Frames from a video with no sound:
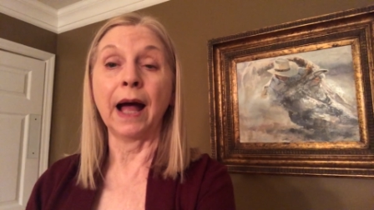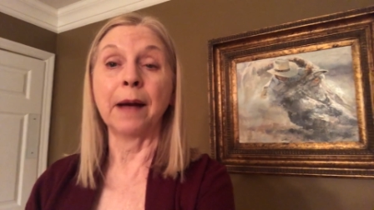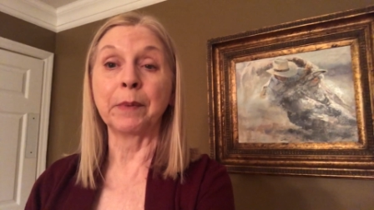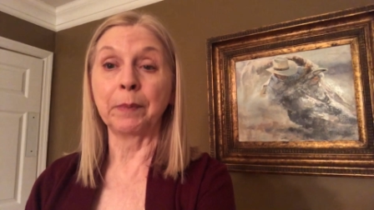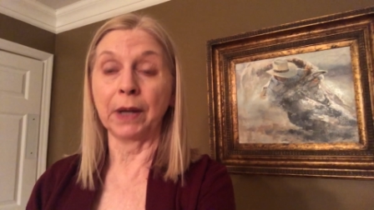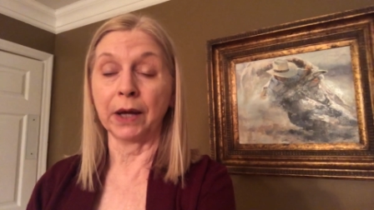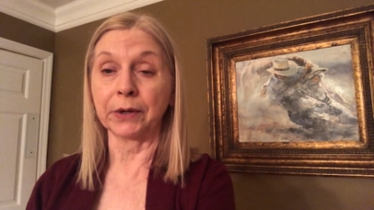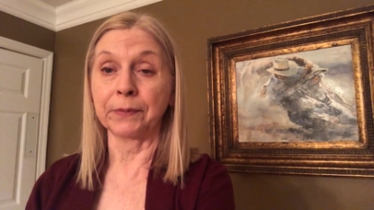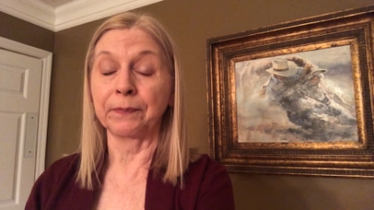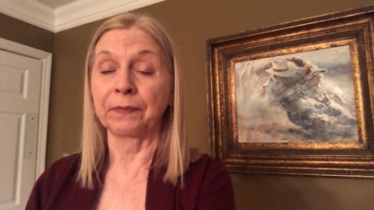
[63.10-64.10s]
I'm a
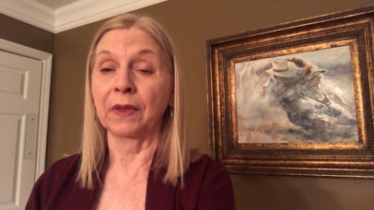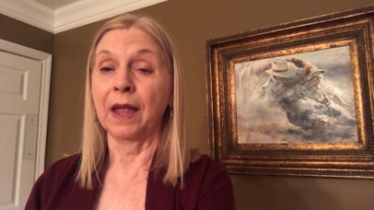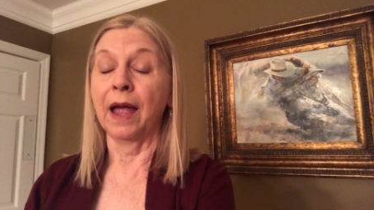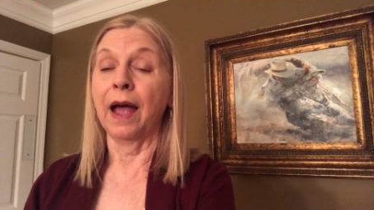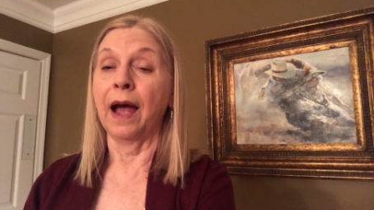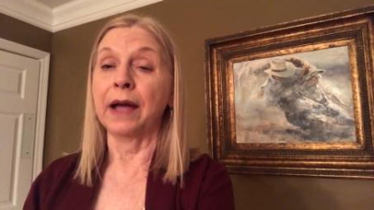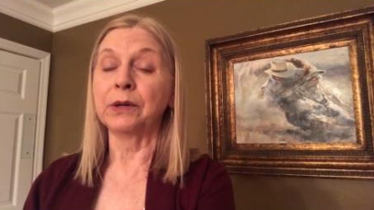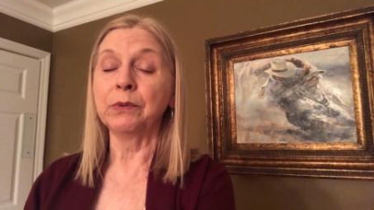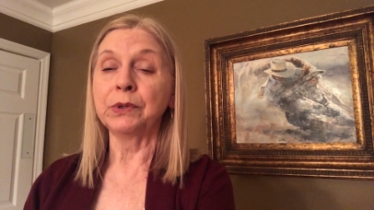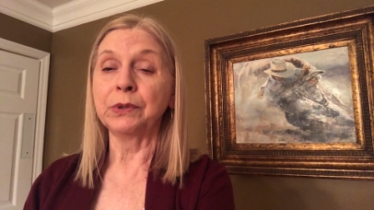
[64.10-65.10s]
plotter. I
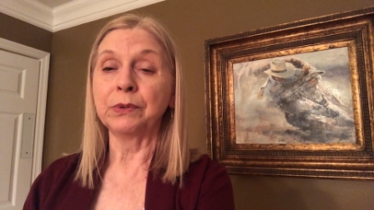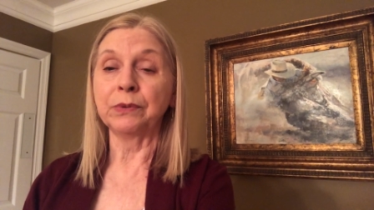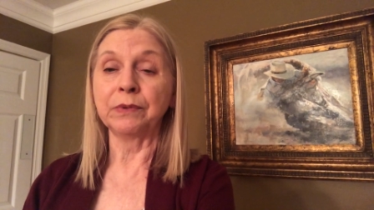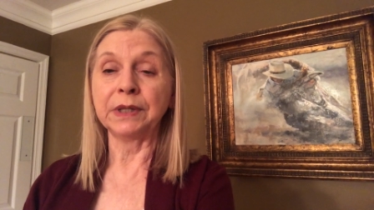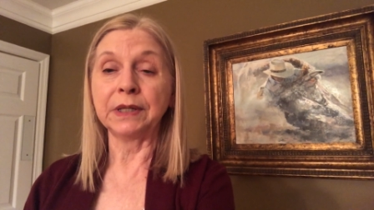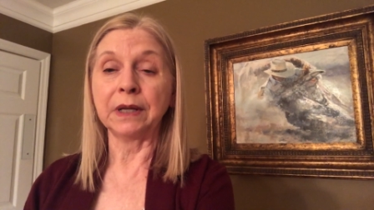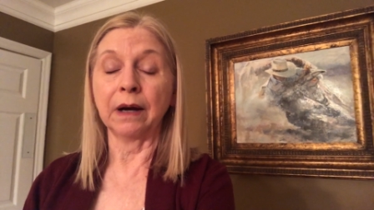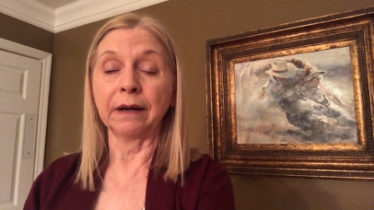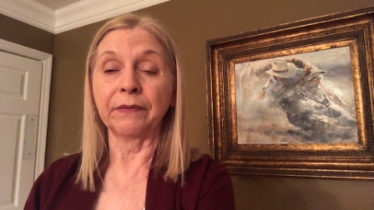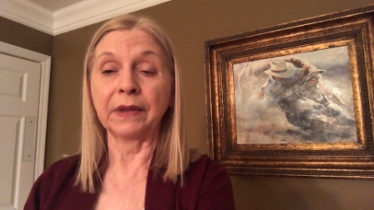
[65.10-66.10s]
don't do
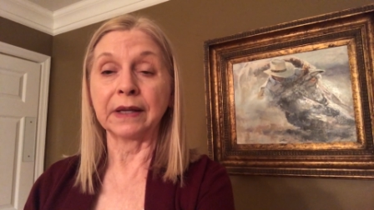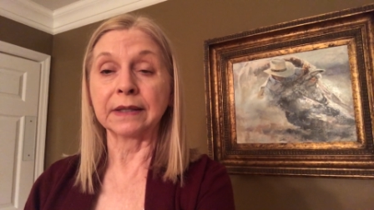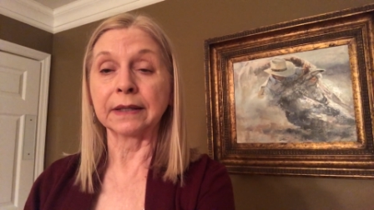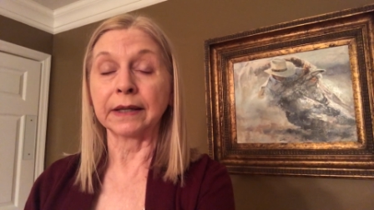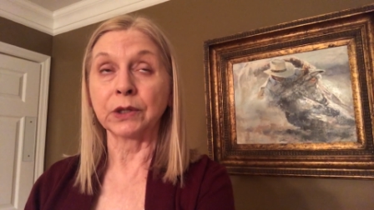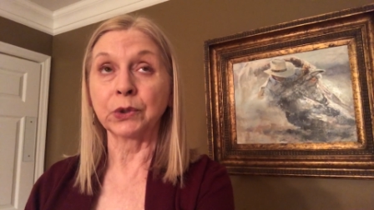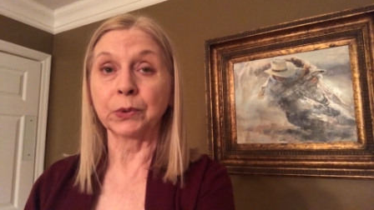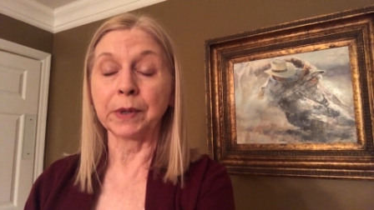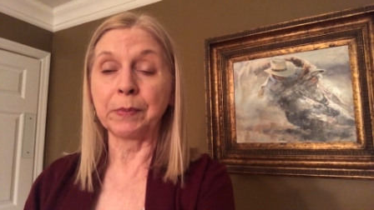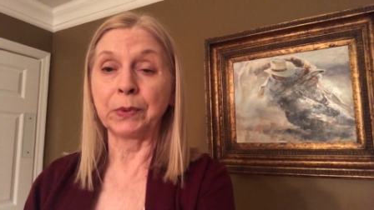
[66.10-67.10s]
uh, things like
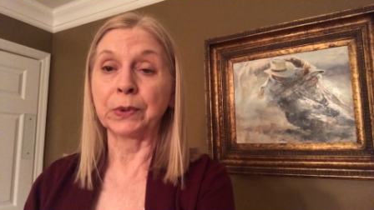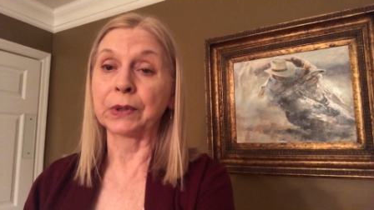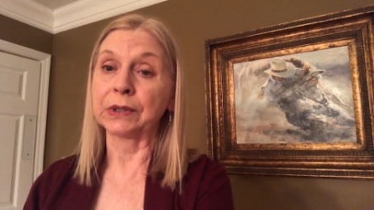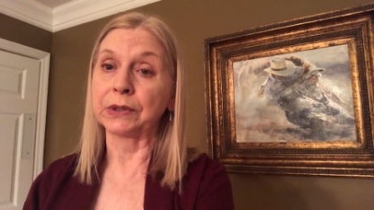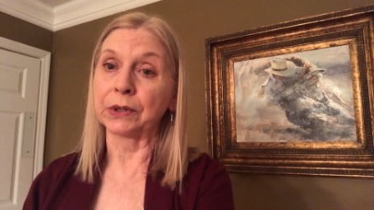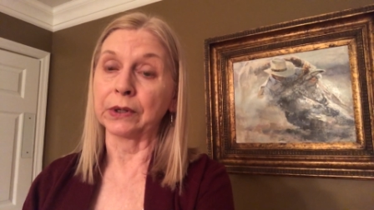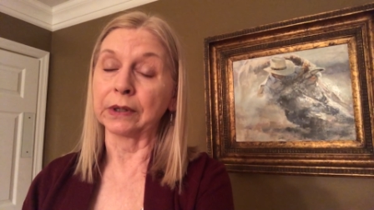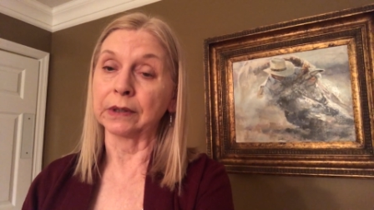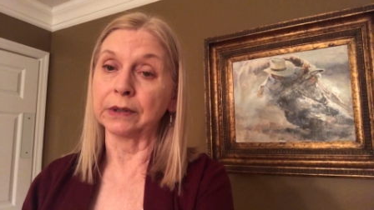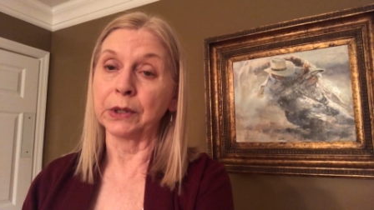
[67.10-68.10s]
storyboards
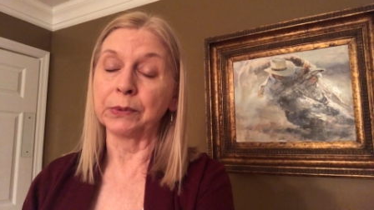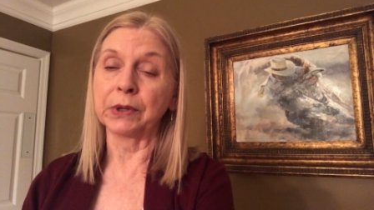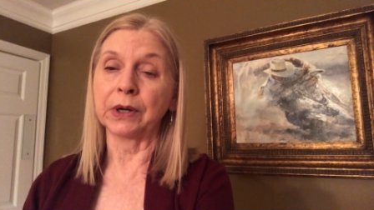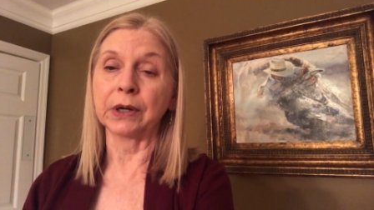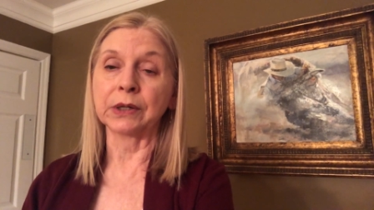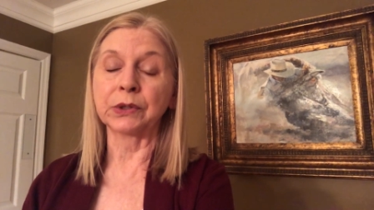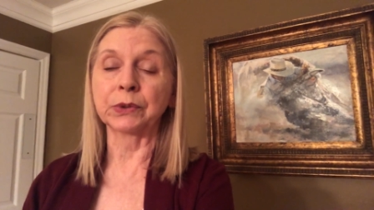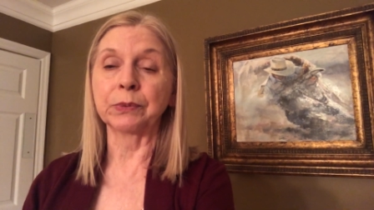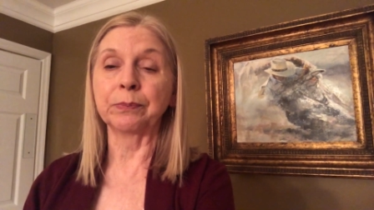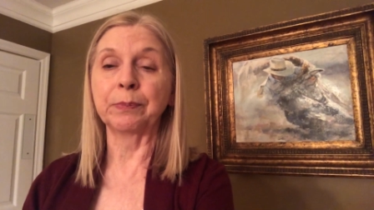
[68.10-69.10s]
or note cards,
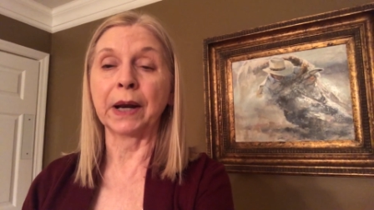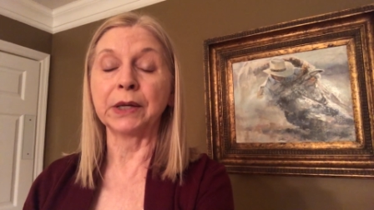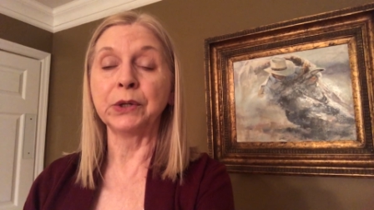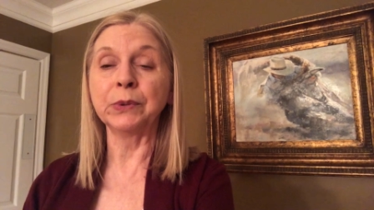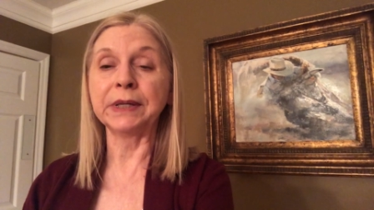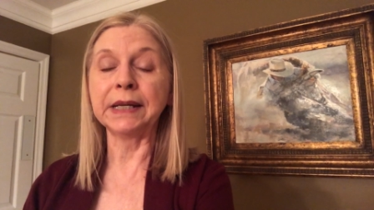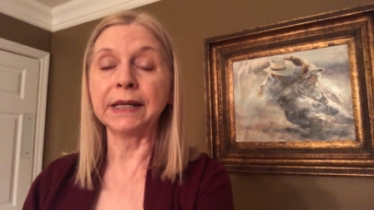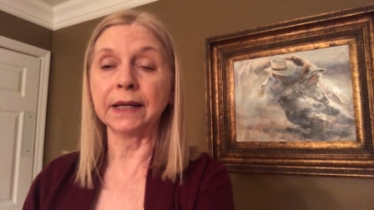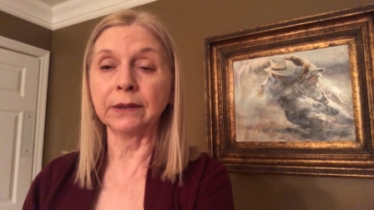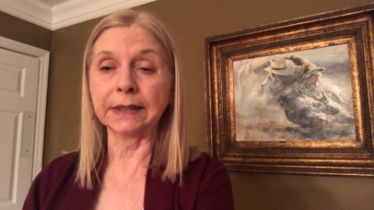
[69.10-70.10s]
or, but I do a
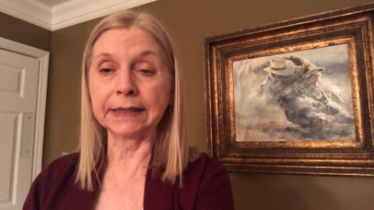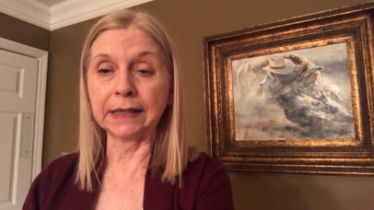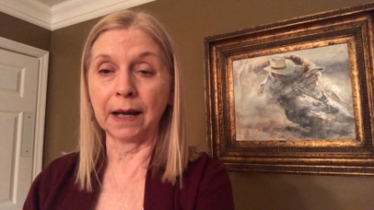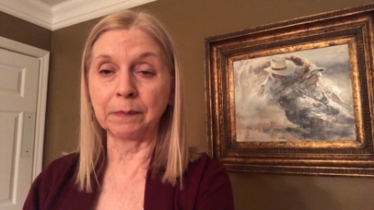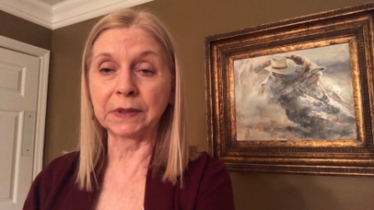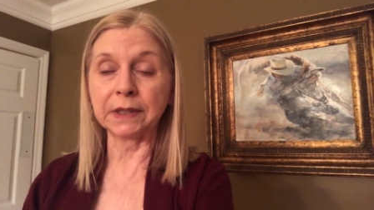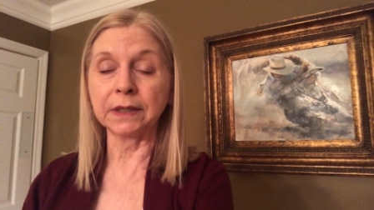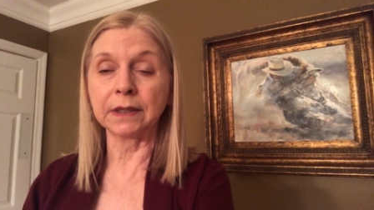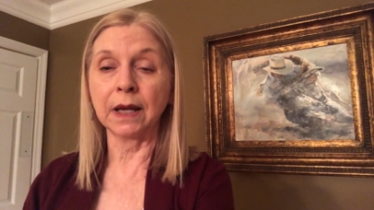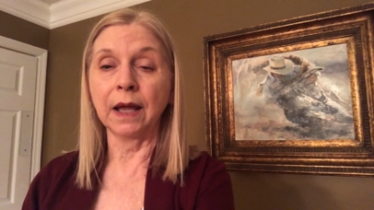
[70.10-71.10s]
detailed synopsis,